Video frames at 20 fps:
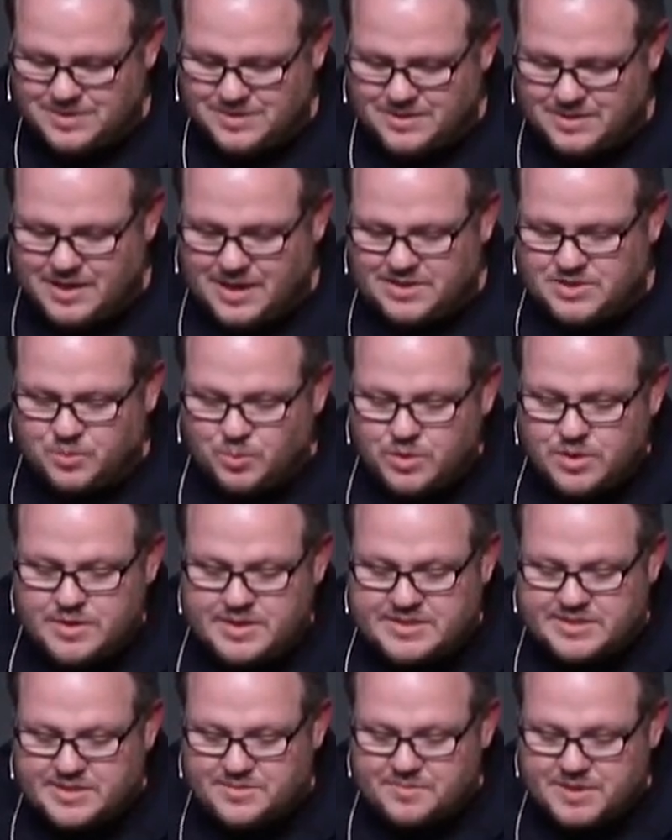God's word
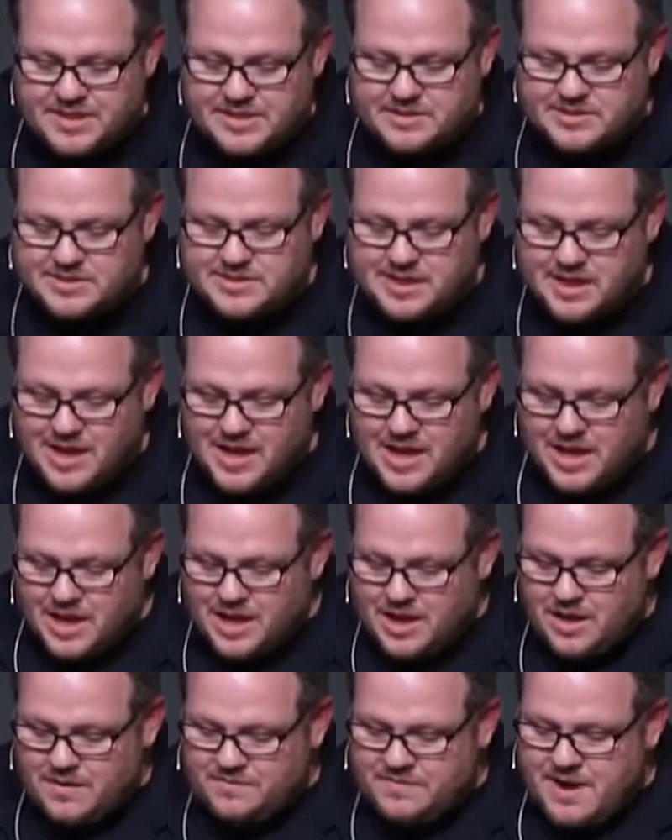is a means
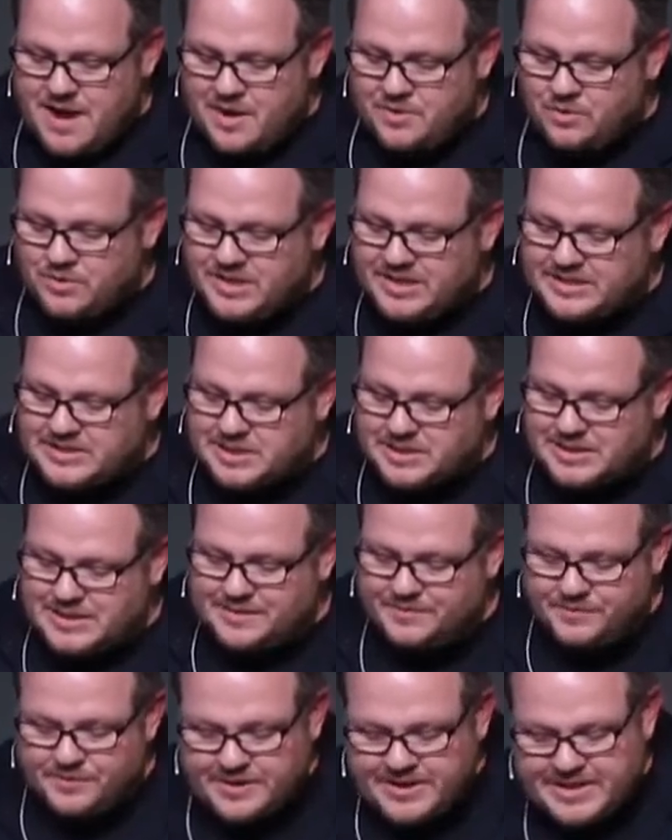of not only
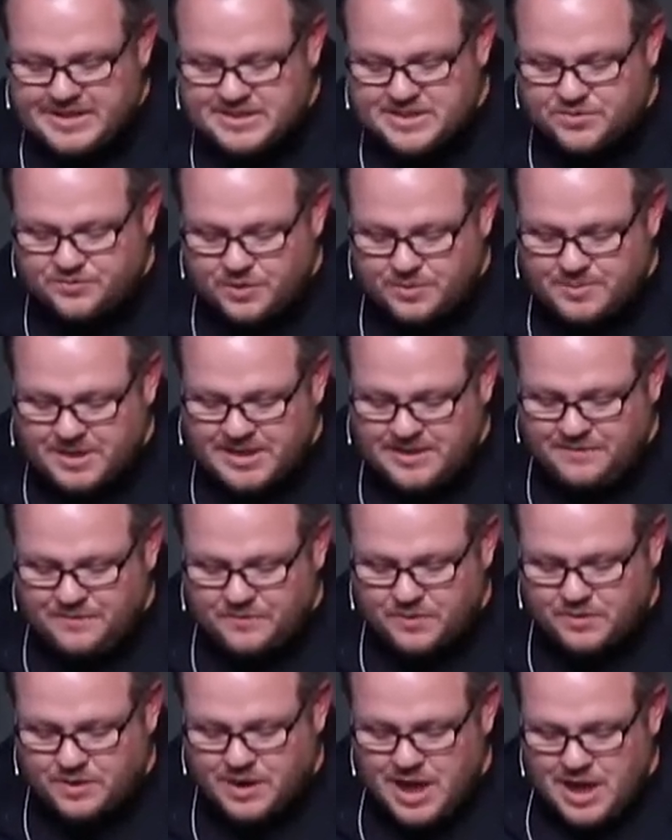delivering us from
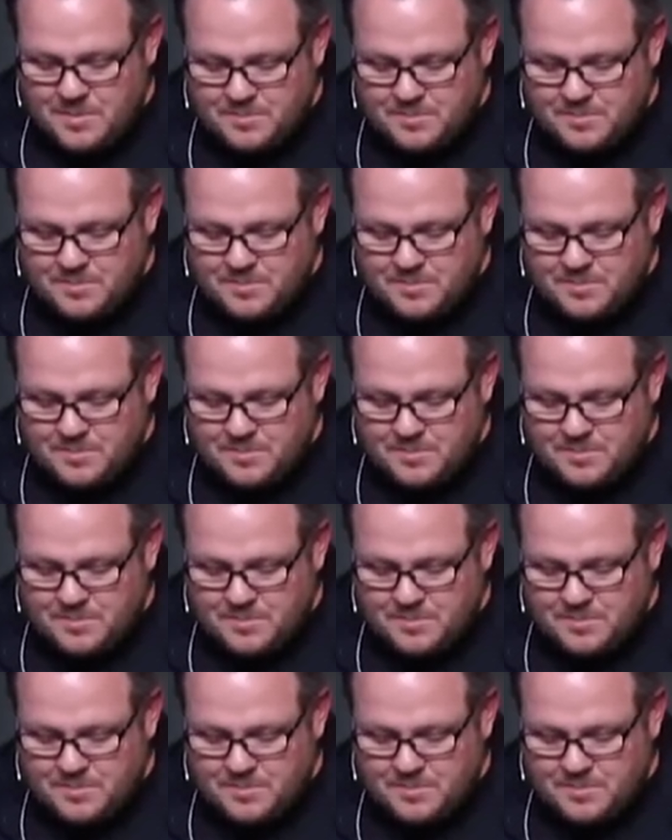evil,